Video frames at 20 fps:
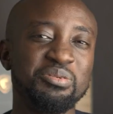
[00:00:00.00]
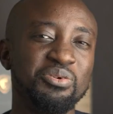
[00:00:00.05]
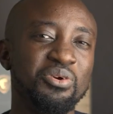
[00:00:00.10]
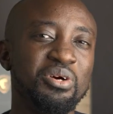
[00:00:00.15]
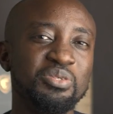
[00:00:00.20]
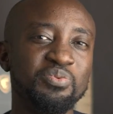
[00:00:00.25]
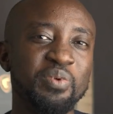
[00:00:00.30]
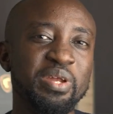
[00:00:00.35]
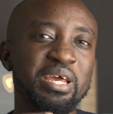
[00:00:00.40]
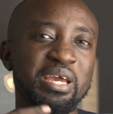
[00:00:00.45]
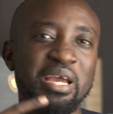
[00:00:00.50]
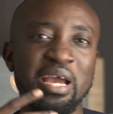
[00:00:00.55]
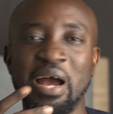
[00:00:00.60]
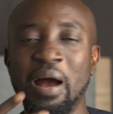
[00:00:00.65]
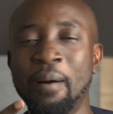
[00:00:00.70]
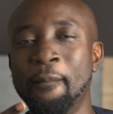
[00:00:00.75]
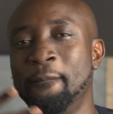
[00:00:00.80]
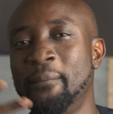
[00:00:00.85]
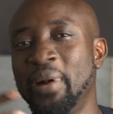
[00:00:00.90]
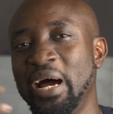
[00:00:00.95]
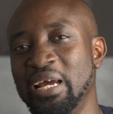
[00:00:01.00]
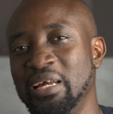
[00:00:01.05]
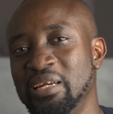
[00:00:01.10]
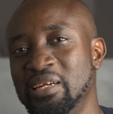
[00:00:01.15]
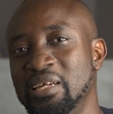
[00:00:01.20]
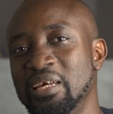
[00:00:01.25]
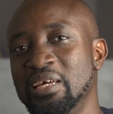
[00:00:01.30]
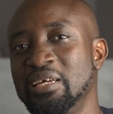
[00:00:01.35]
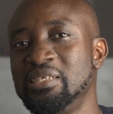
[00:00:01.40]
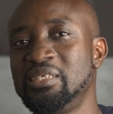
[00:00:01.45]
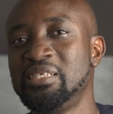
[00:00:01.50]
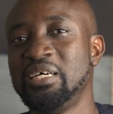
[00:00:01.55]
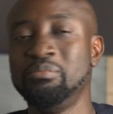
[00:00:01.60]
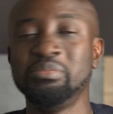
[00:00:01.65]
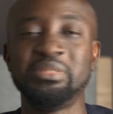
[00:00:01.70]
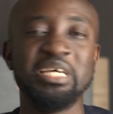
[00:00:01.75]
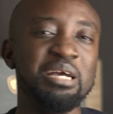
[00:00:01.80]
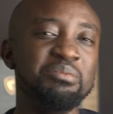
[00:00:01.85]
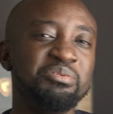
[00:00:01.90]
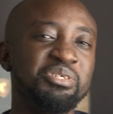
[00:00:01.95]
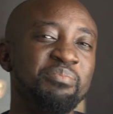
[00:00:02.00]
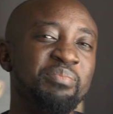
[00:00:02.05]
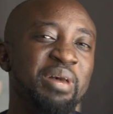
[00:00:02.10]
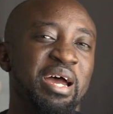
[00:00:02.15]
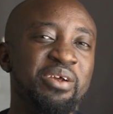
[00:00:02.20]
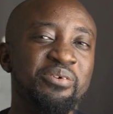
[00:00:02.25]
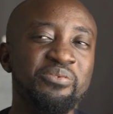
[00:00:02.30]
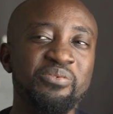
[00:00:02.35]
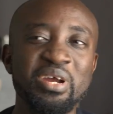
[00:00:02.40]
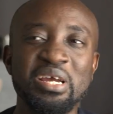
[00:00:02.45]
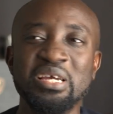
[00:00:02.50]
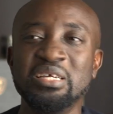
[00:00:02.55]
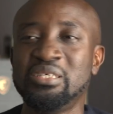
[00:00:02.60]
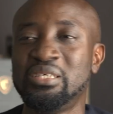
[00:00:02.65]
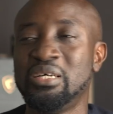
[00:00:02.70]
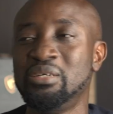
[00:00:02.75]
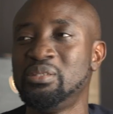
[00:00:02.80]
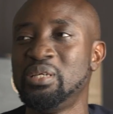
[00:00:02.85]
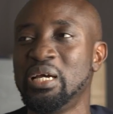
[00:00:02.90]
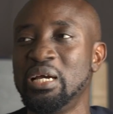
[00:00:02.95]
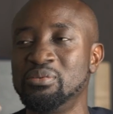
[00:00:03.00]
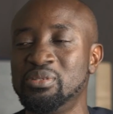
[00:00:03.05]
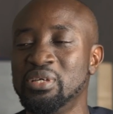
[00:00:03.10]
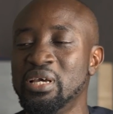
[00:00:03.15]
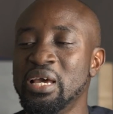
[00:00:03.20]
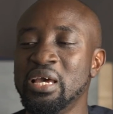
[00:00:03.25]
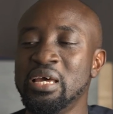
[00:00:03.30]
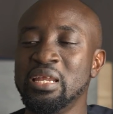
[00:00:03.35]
because when they come by day, sometimes it might rain, sometimes